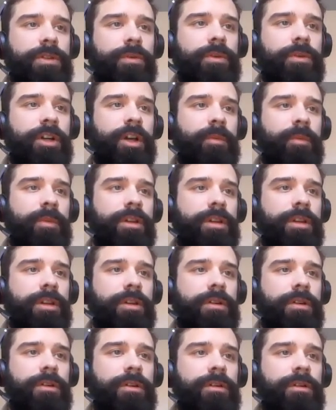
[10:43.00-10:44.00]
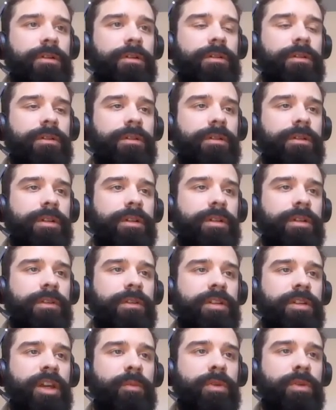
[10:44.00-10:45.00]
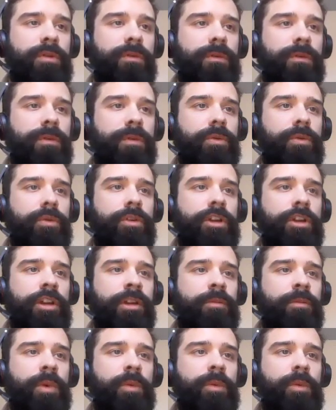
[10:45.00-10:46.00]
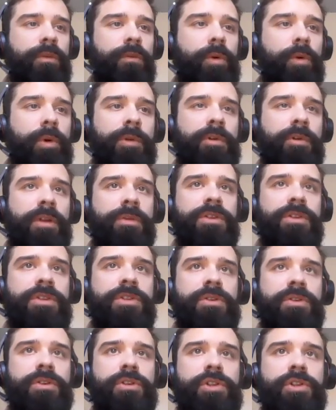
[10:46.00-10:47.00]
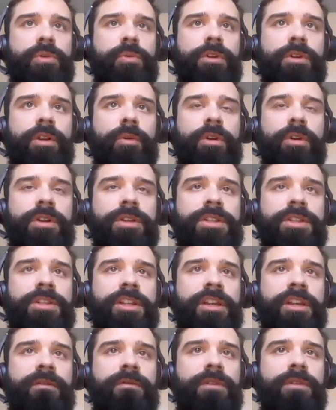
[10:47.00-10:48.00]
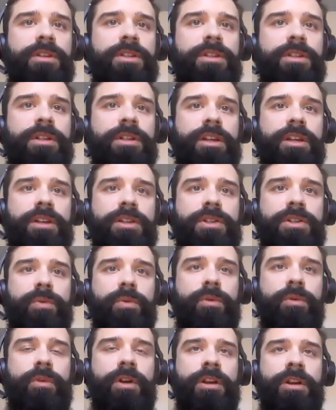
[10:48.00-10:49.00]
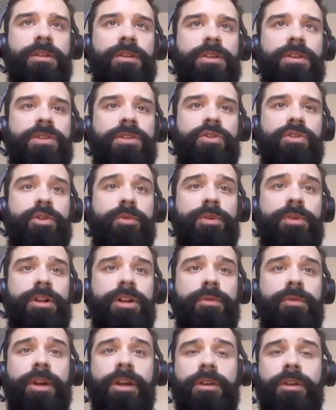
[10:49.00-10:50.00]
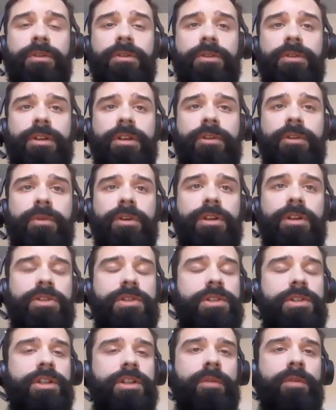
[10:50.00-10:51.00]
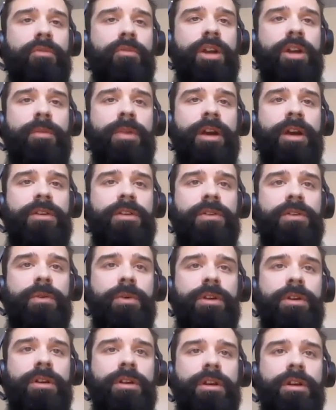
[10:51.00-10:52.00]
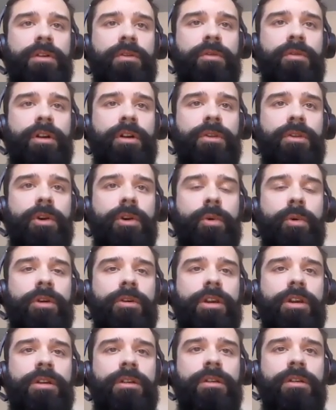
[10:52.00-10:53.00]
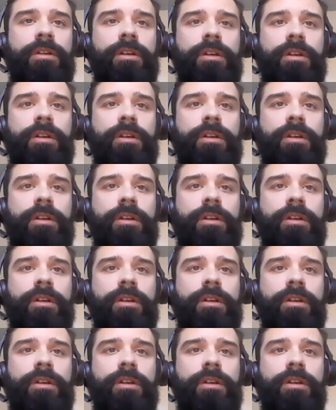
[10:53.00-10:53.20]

So we'll come in here and type in full. But before we run the search, we're going to want to save this in case we're running this search pretty regularly. We can just come right back to it and run the query.